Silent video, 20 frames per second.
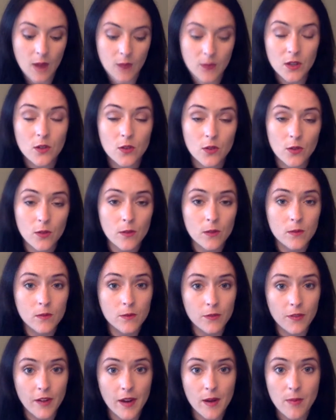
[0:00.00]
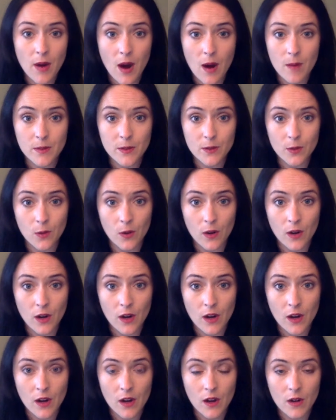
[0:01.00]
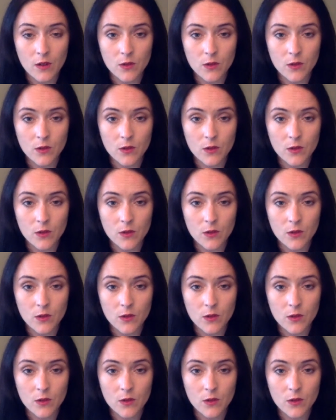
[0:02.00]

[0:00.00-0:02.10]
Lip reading: The Gluten Free Pomodoro.